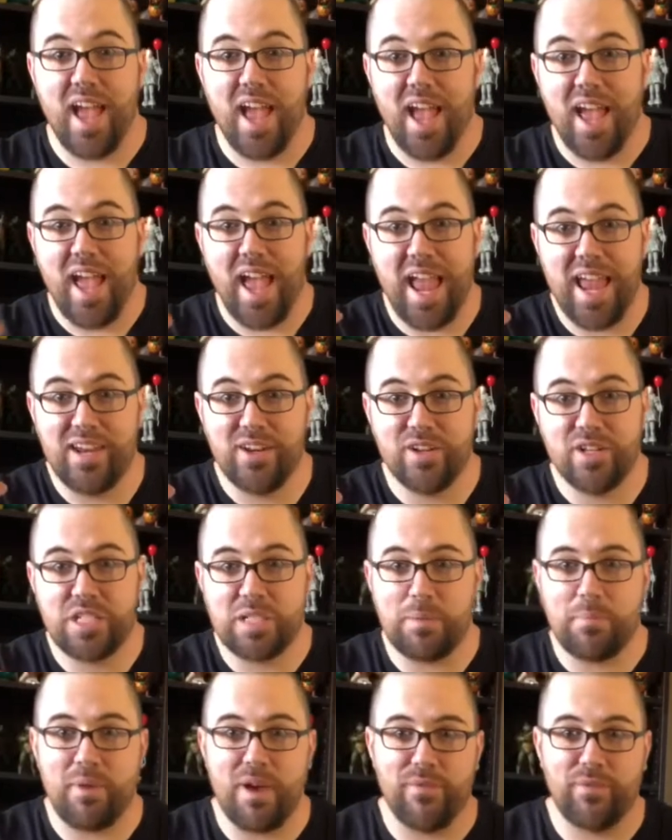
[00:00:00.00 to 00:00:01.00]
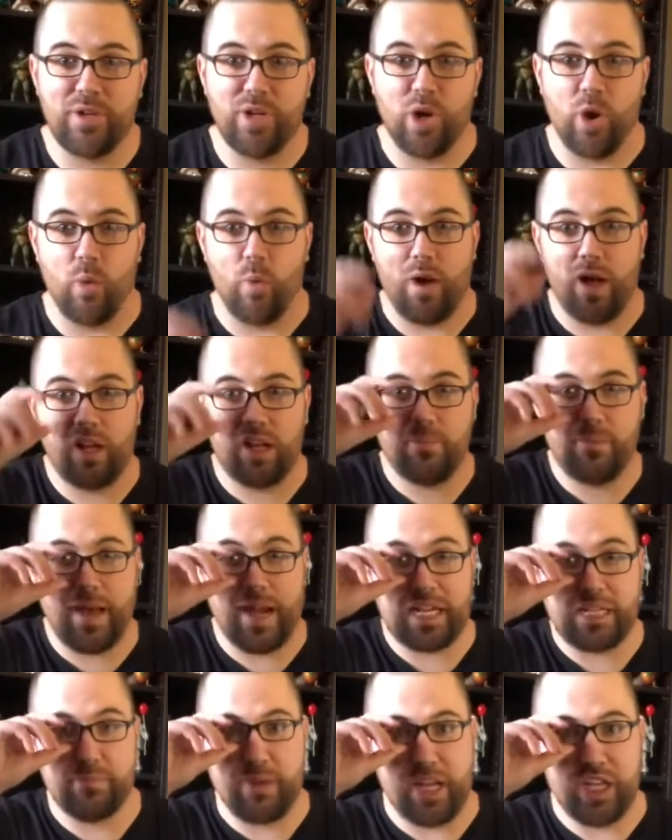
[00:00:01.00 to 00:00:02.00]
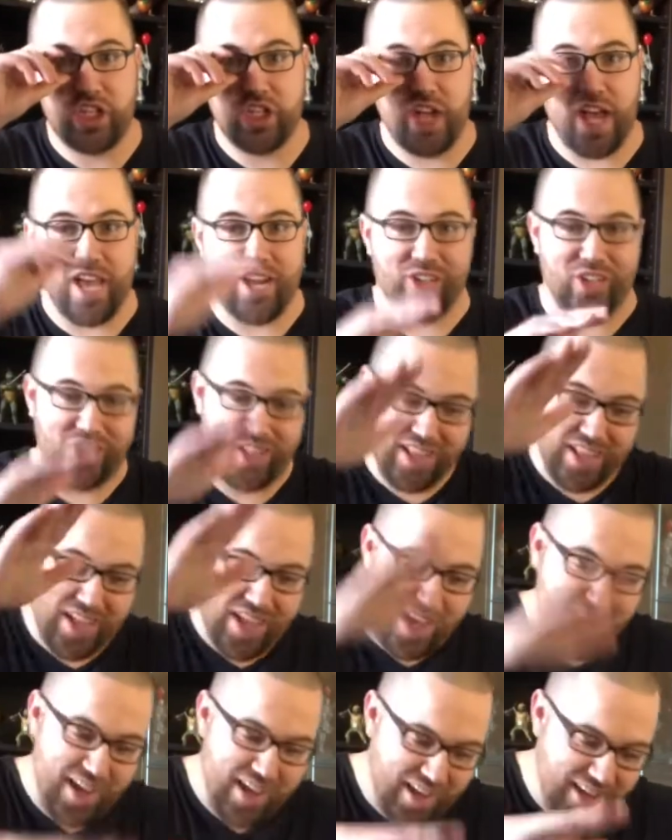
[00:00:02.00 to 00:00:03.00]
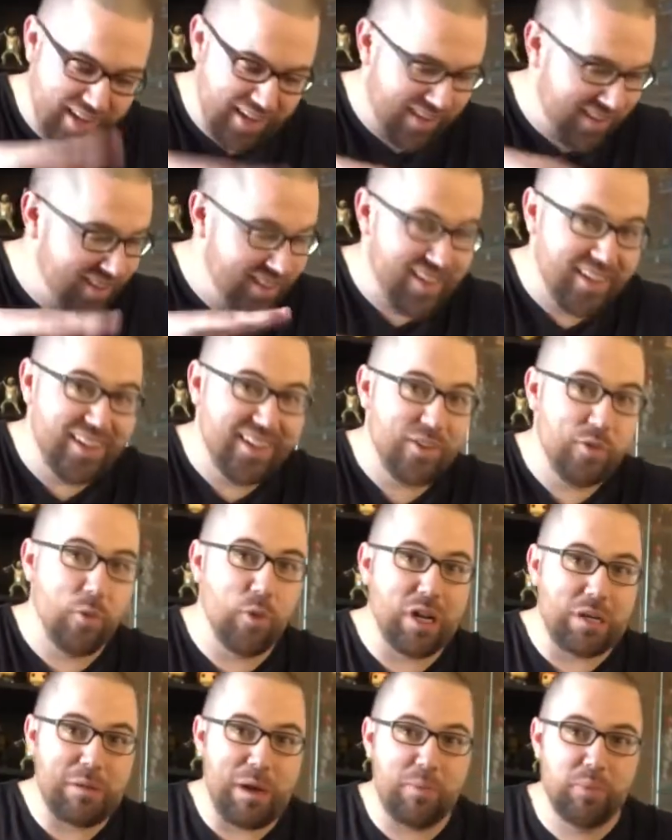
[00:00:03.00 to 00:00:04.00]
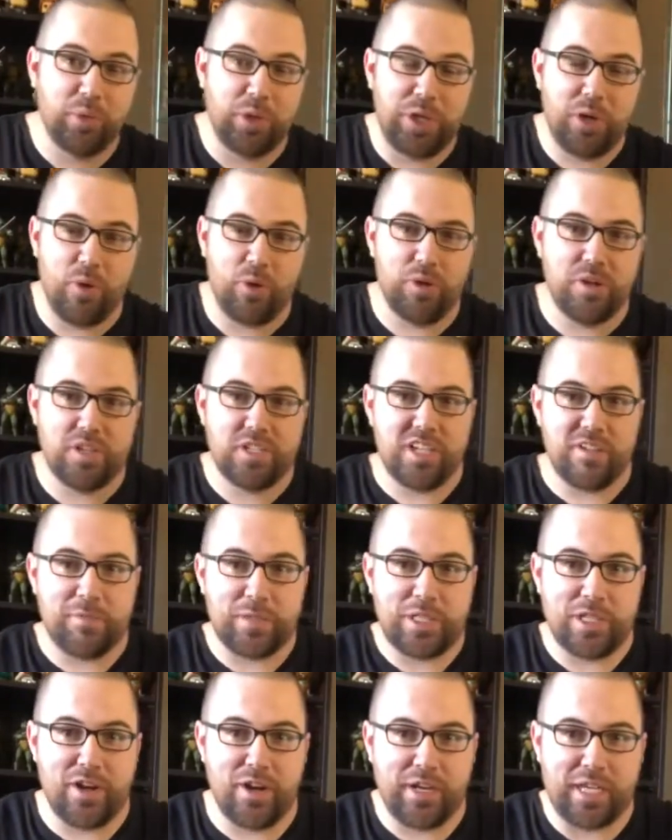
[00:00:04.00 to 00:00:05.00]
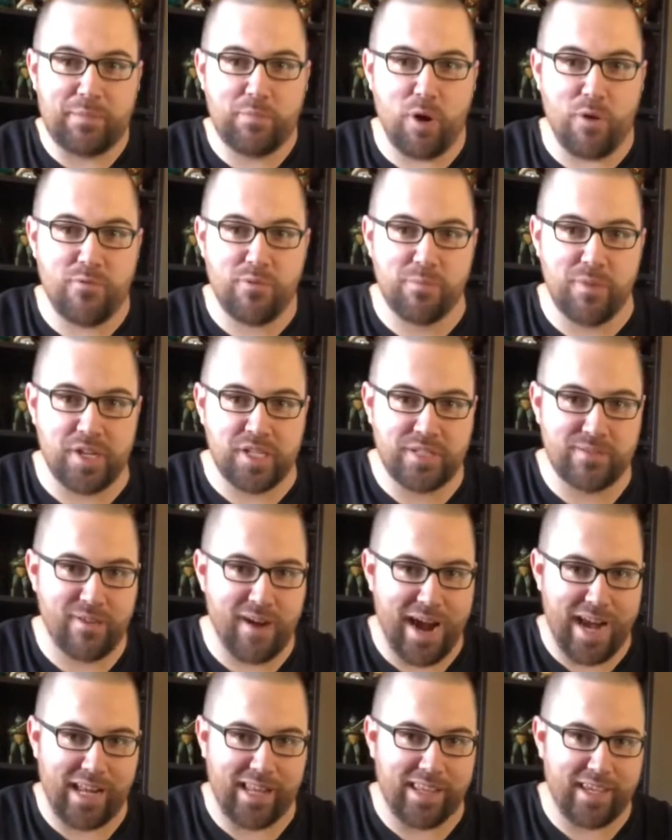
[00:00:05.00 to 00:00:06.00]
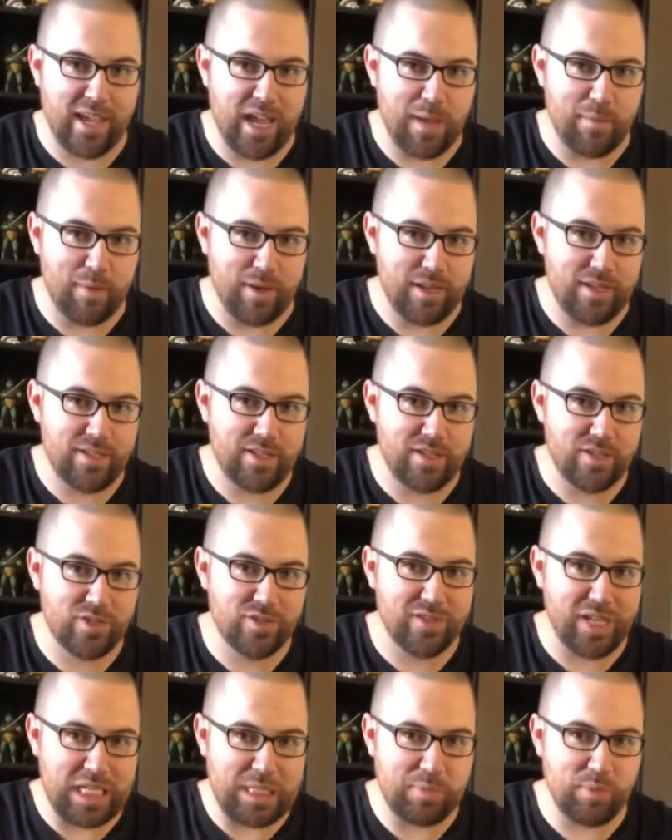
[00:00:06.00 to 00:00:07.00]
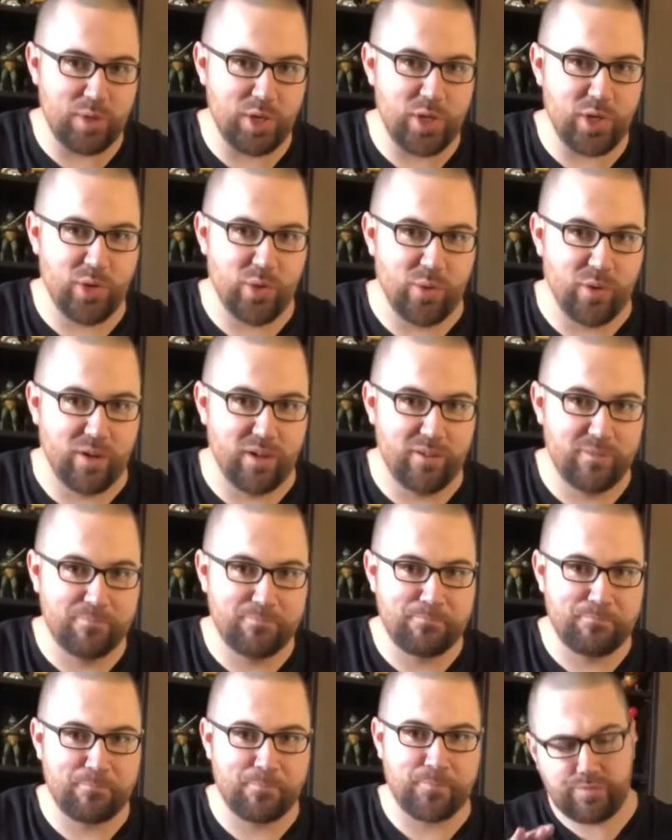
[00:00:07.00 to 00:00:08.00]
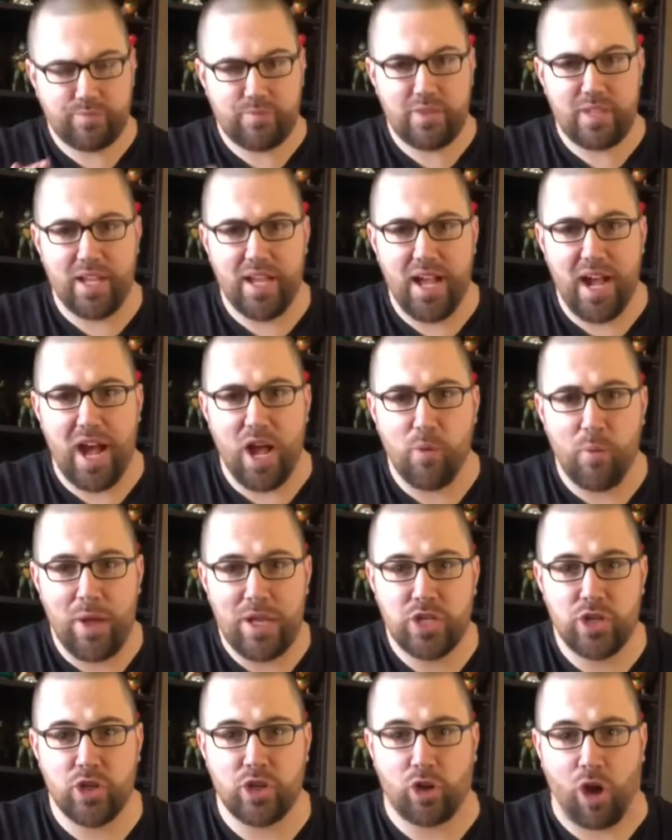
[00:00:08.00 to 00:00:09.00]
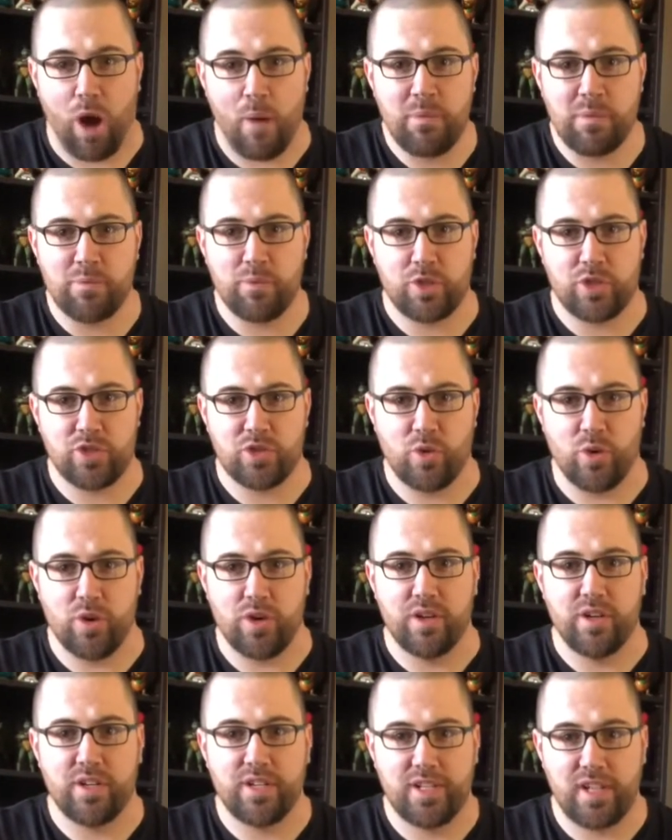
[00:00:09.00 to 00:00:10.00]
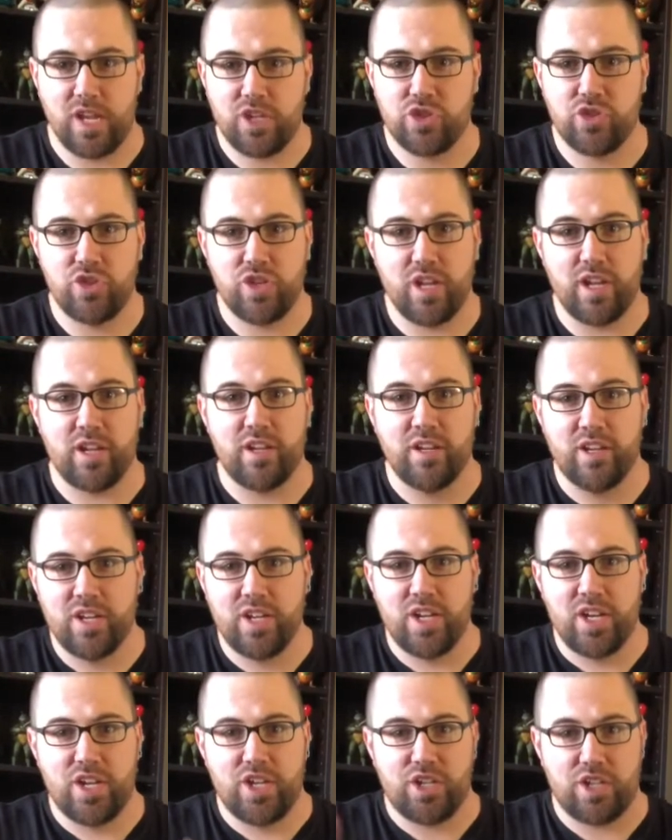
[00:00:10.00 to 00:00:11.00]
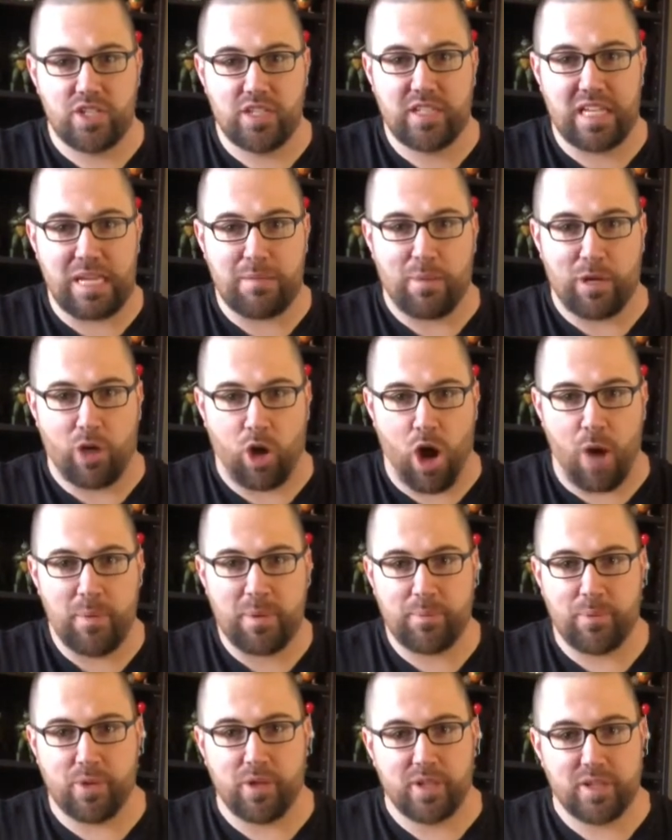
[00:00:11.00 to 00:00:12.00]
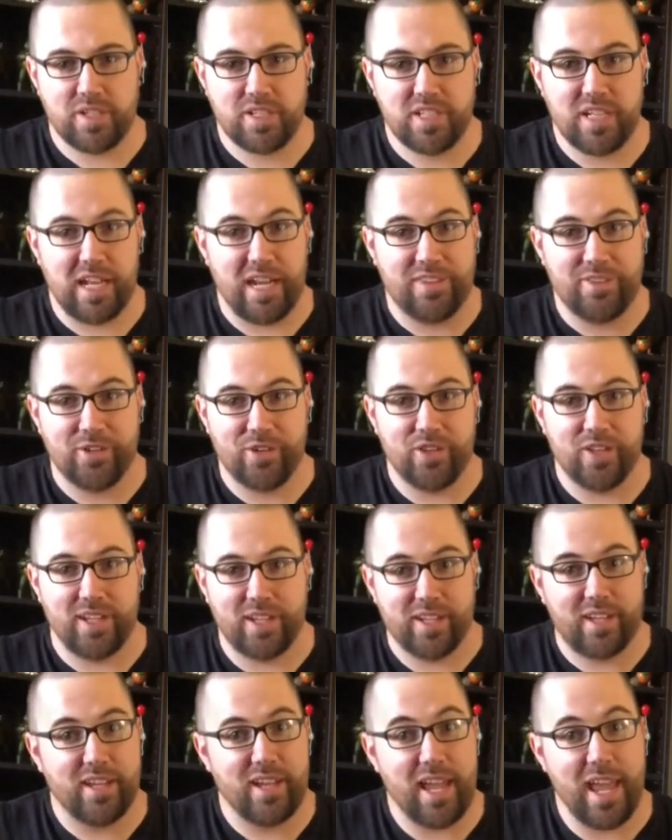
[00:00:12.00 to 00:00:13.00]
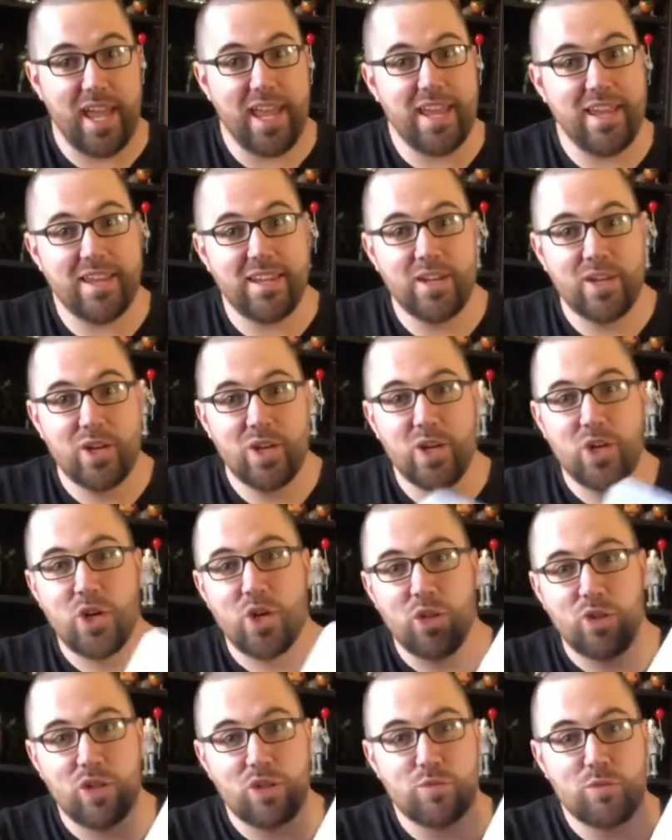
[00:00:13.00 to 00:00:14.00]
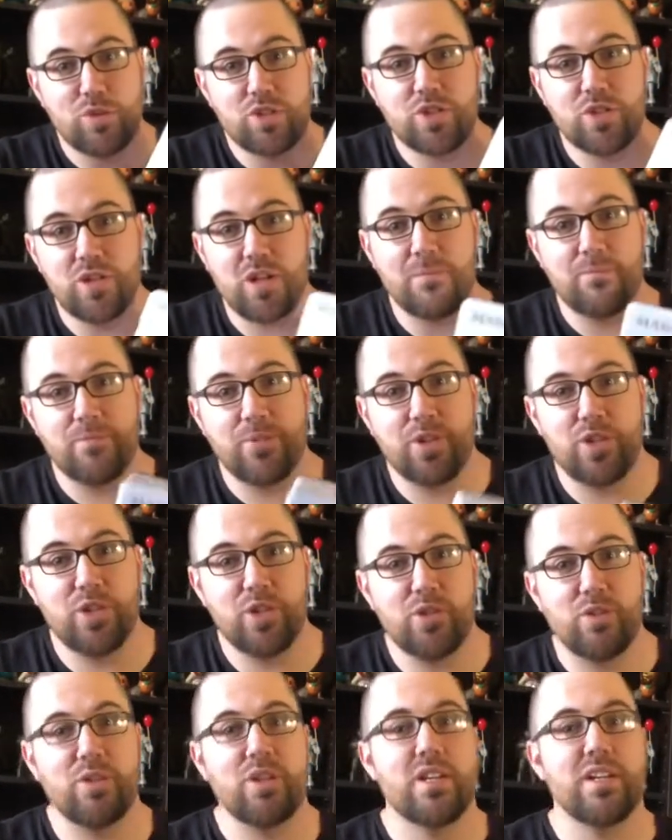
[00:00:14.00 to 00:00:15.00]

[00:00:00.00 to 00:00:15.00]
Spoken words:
Hey nerds, Bevan here. Welcome back to my channel. One of my pre-orders I've been talking about for months finally came in, so that's pretty cool. I went to the comic book store yesterday just to get my comic books, and they're like, hey, look what showed up for you.